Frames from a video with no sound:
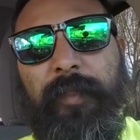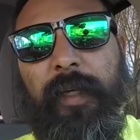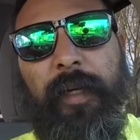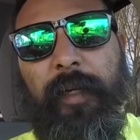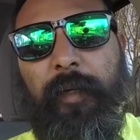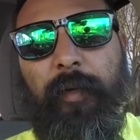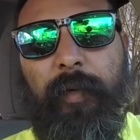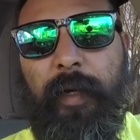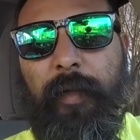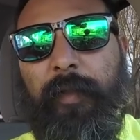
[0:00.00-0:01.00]
I didn't know
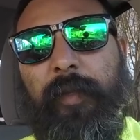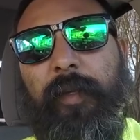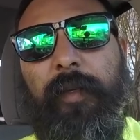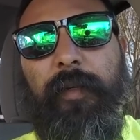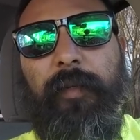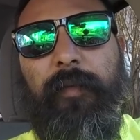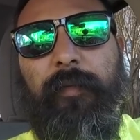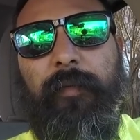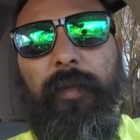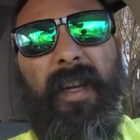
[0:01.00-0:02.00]
how the,
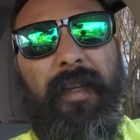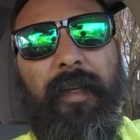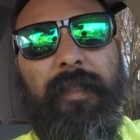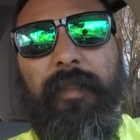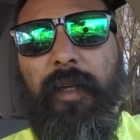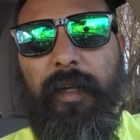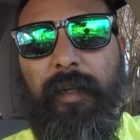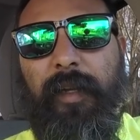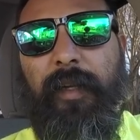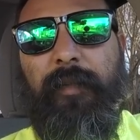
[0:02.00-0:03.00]
I guess I got to
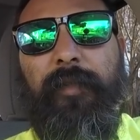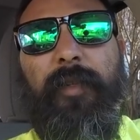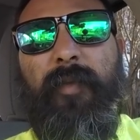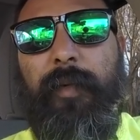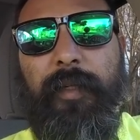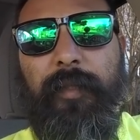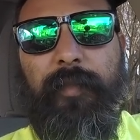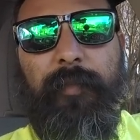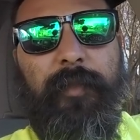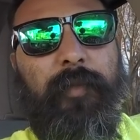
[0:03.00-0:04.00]
get to know my
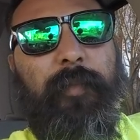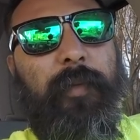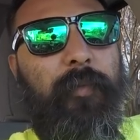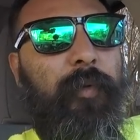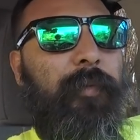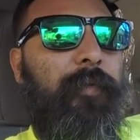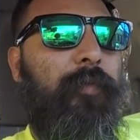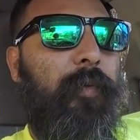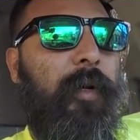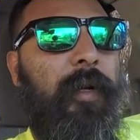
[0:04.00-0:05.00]
customers a little bit more
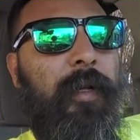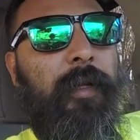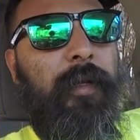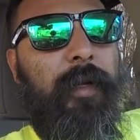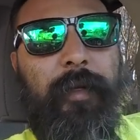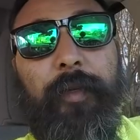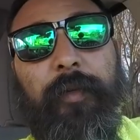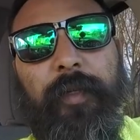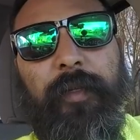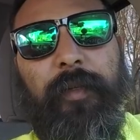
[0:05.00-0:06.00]
before I
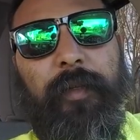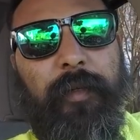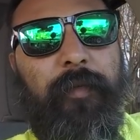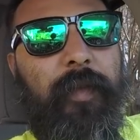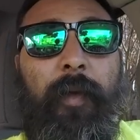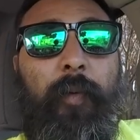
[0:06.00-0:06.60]
do any of that.